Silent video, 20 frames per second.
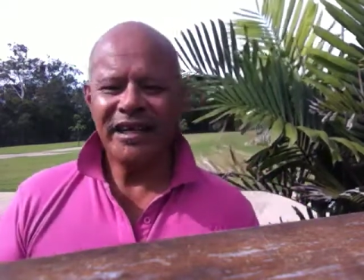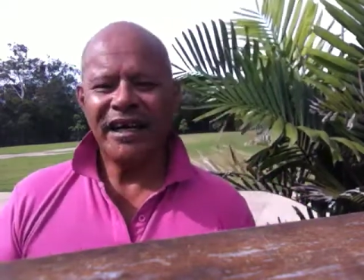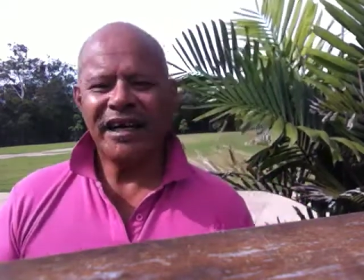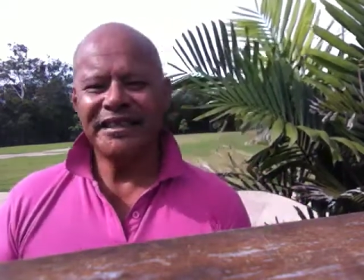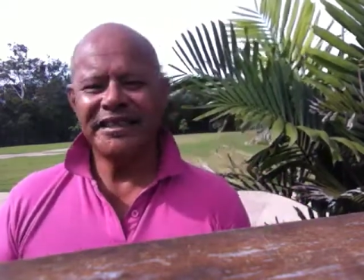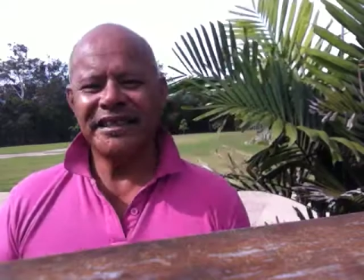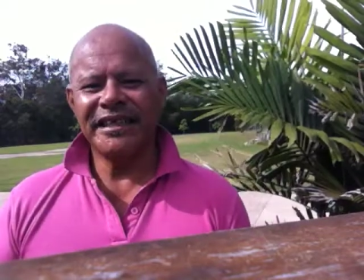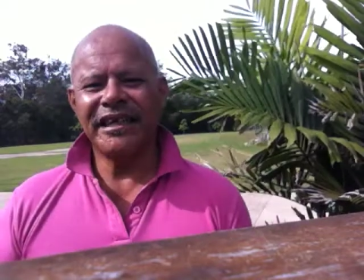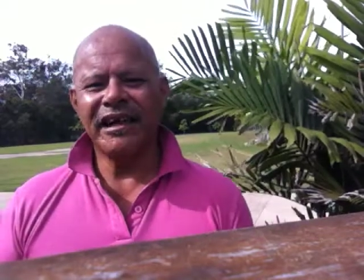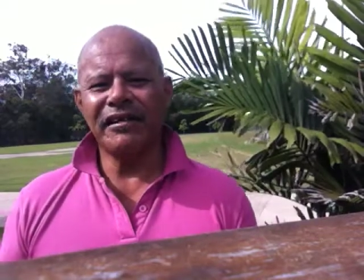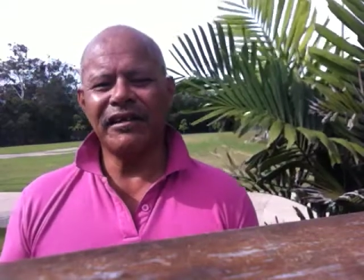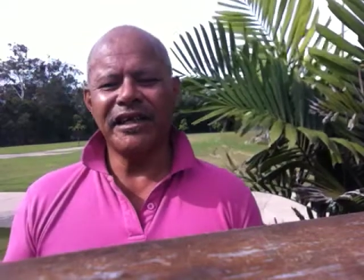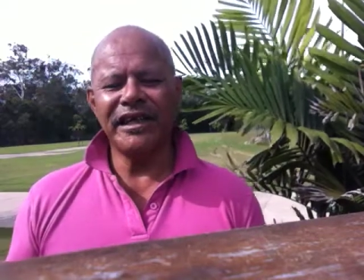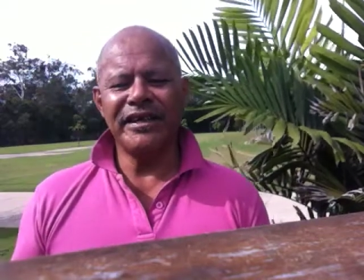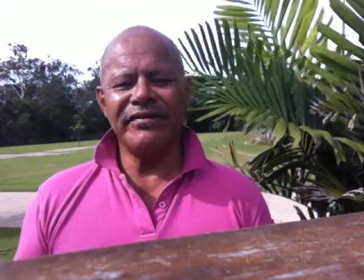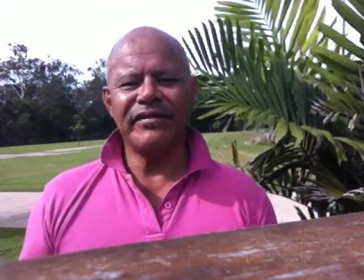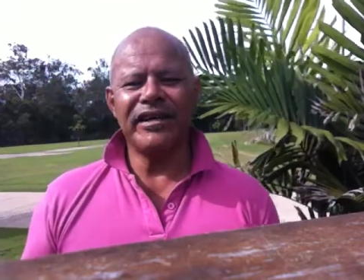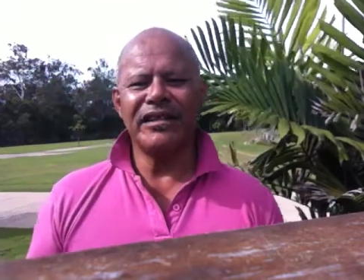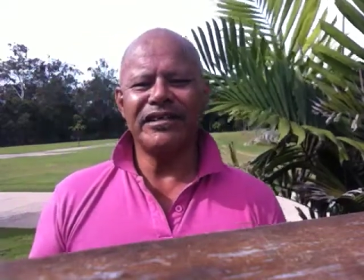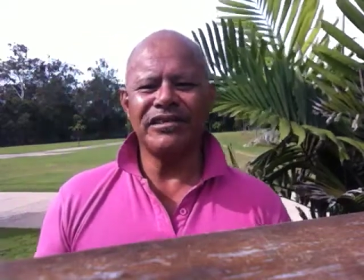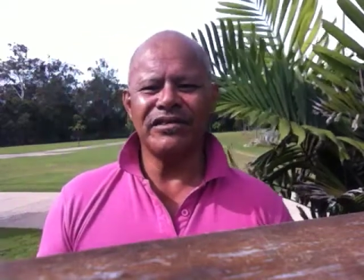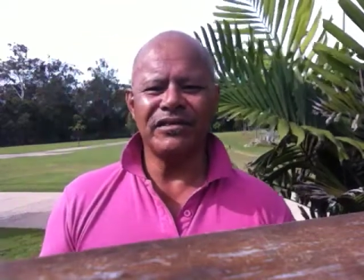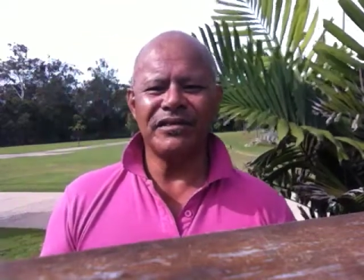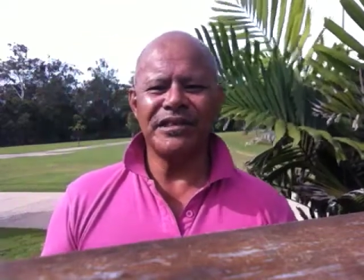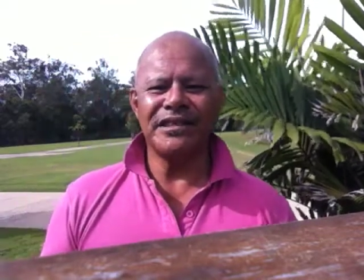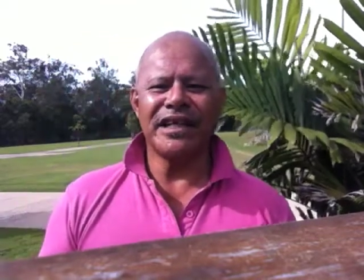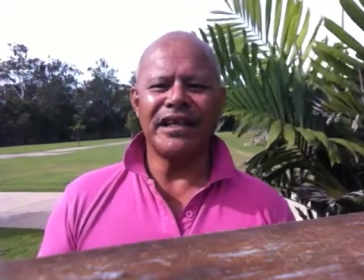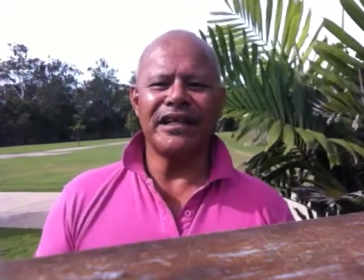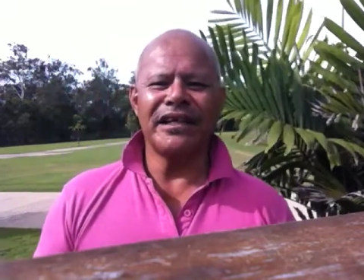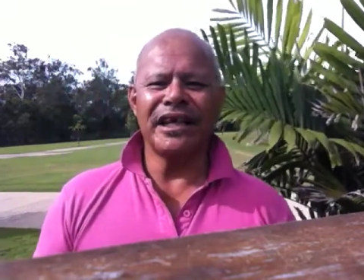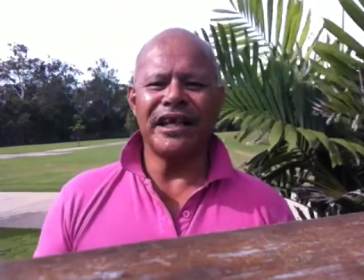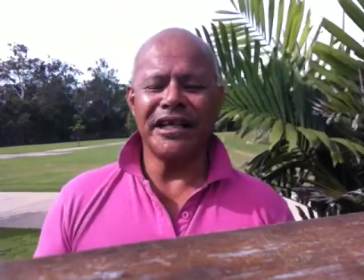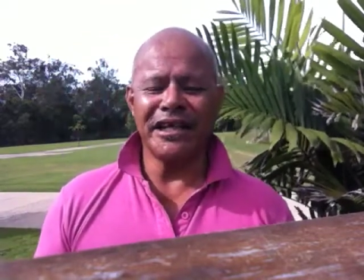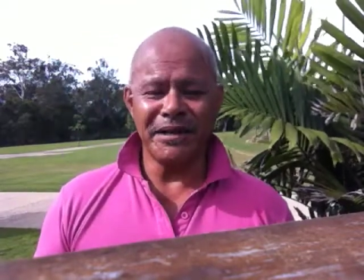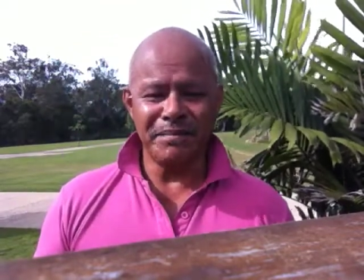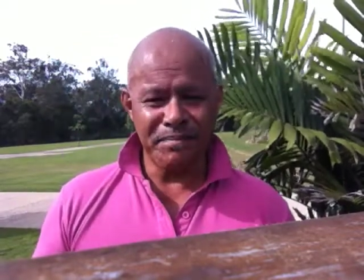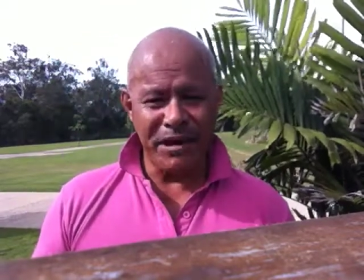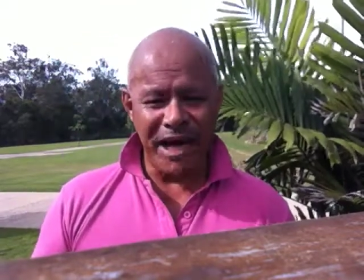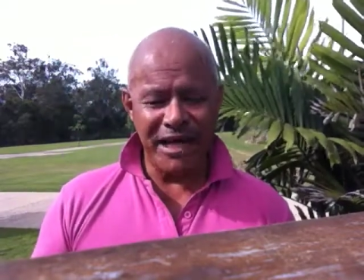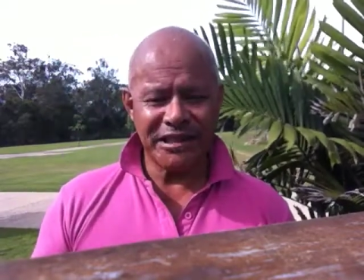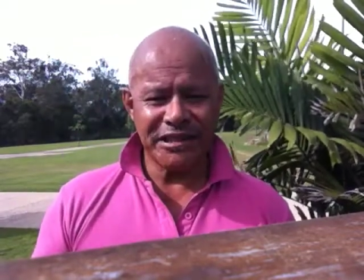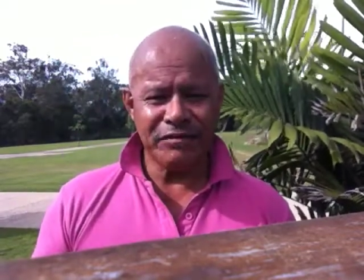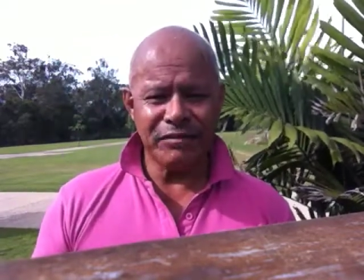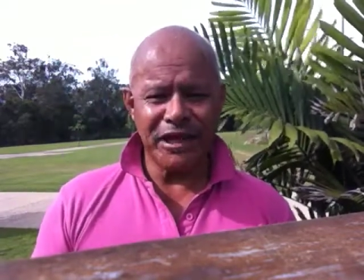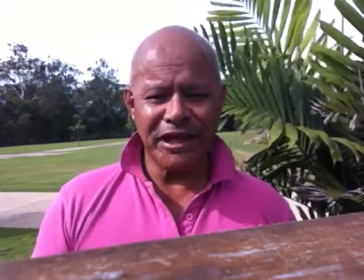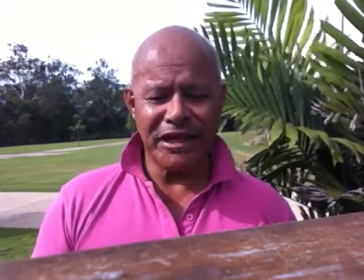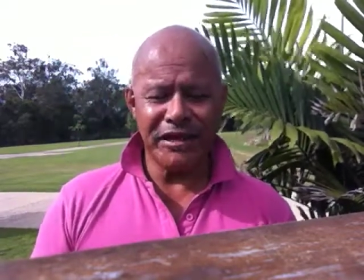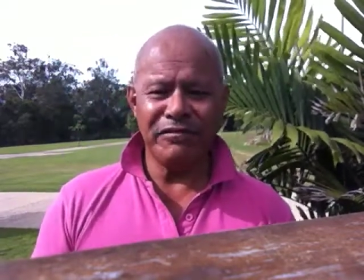I said I'd leave it until Sunday, and he passed away.